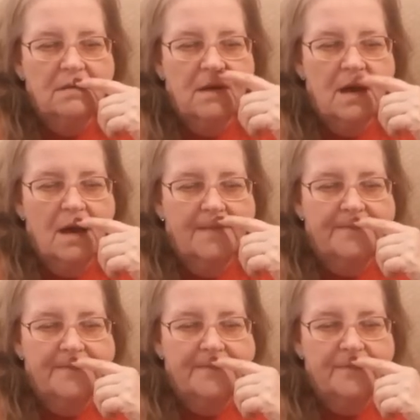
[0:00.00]
Uh,
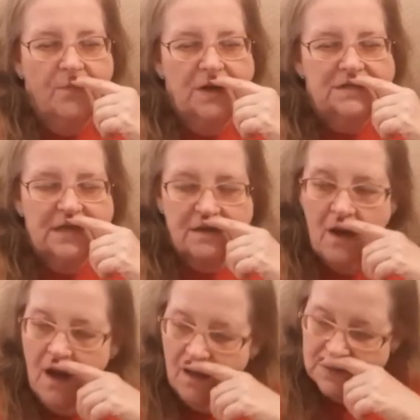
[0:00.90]
what is it
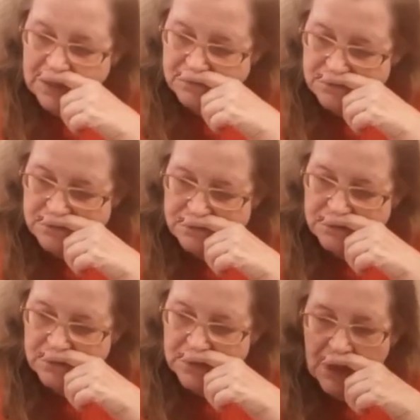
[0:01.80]
called?
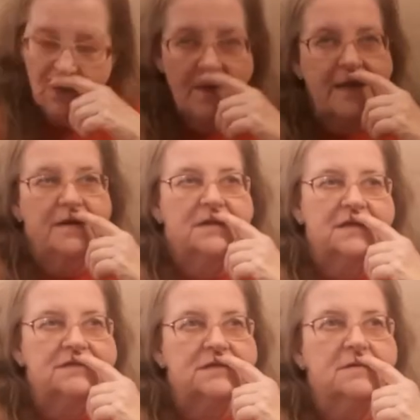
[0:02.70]
Oh my
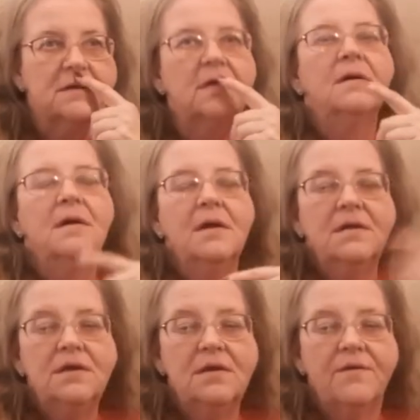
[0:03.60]
goodness.
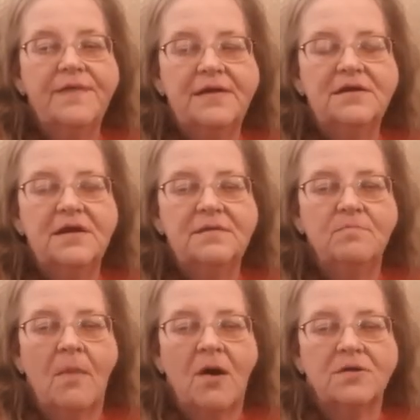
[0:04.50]
You know, they did it in
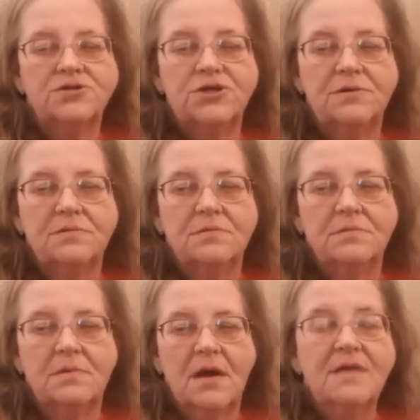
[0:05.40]
March.
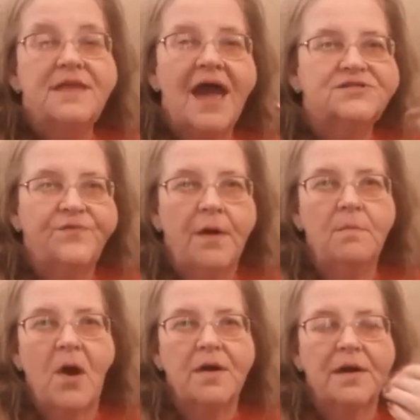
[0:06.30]
Nashville
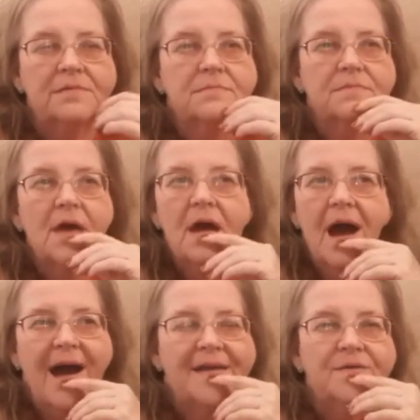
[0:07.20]
Market.
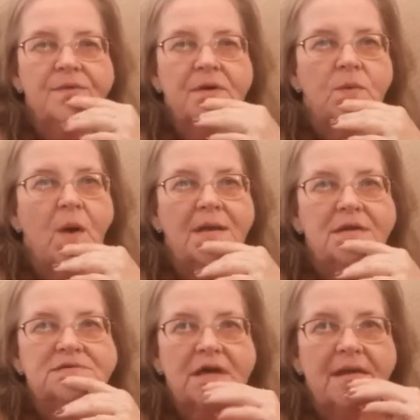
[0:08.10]
I don't know what
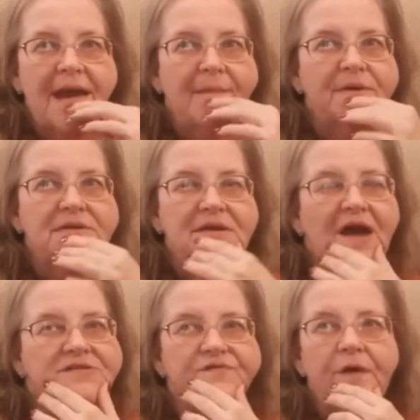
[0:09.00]
is going to happen to
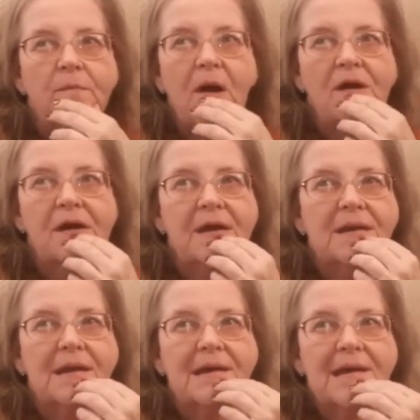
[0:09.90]
Nashville Market.
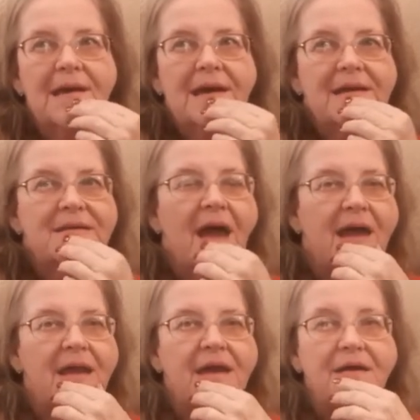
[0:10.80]

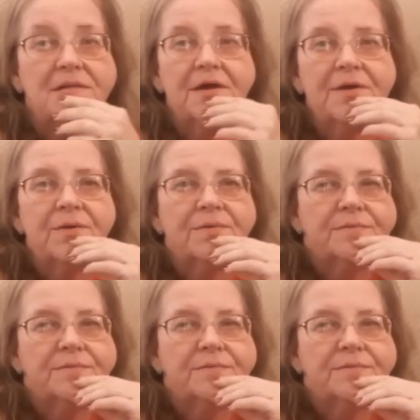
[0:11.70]
Not a clue.